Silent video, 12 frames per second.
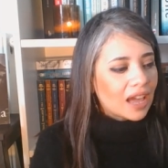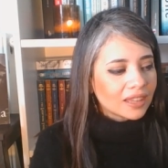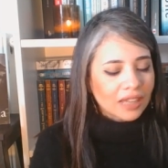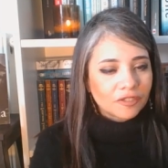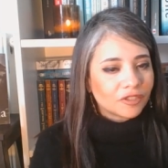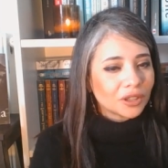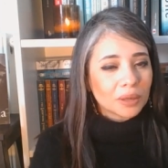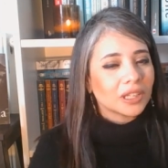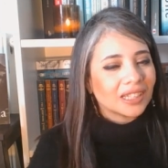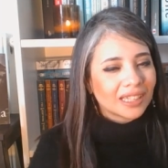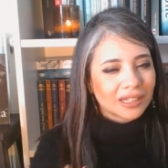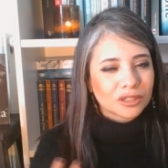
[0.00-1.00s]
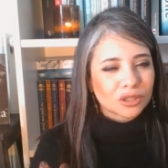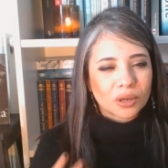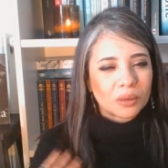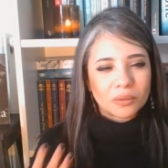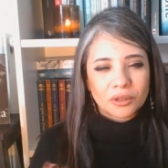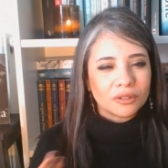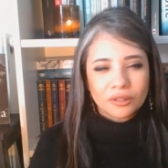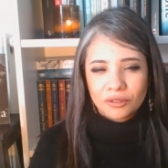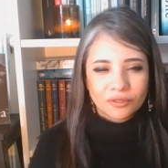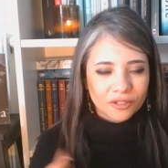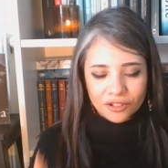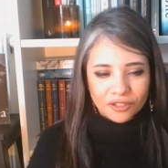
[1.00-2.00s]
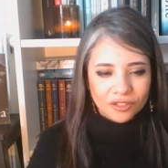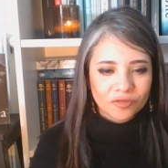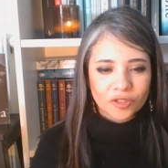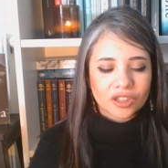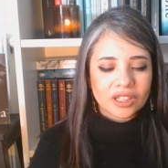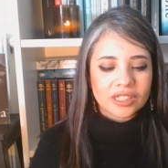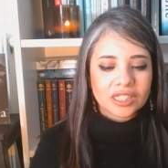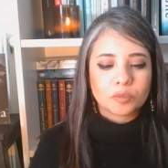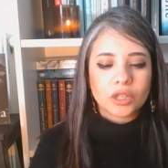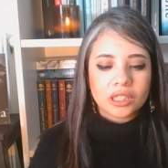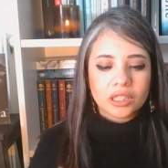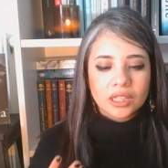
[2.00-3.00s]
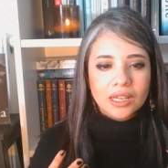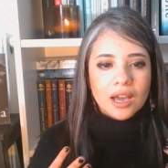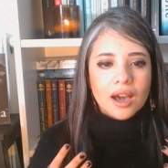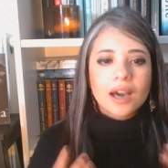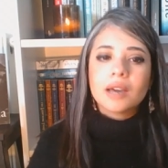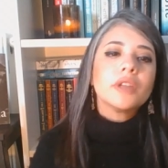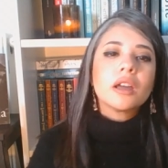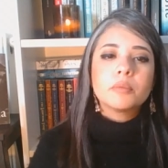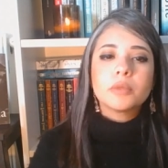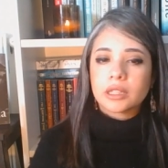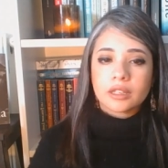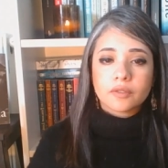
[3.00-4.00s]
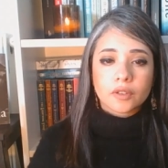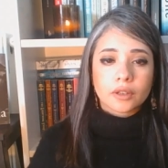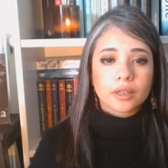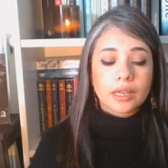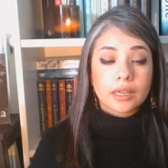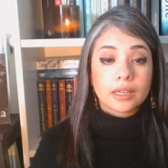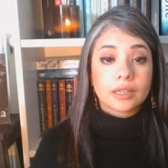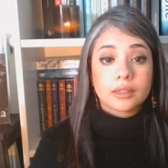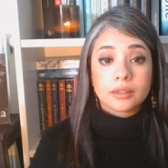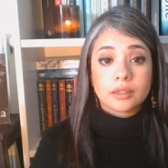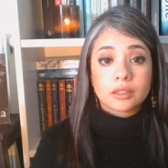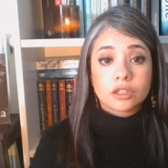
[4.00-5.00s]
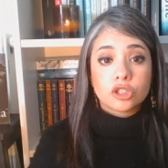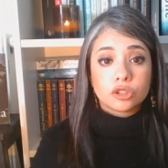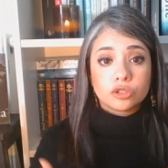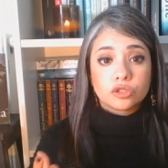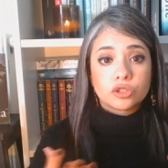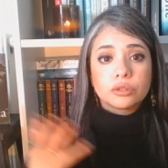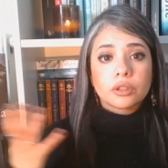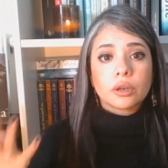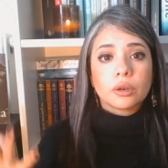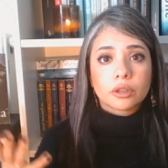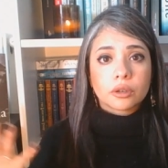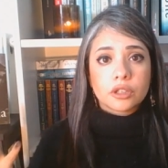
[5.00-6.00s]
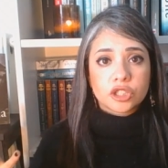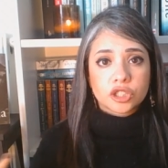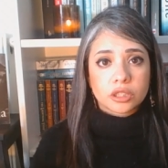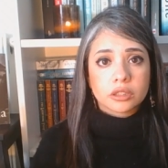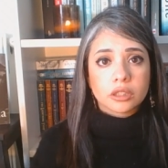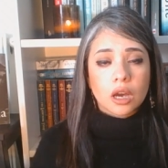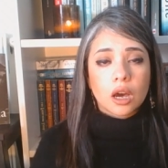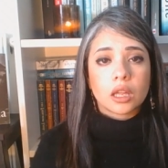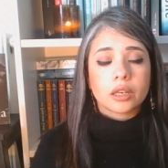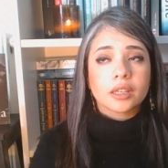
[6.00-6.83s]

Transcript: I'm going to get in trouble for this, but I'm not a believer in the Judeo-Christian God.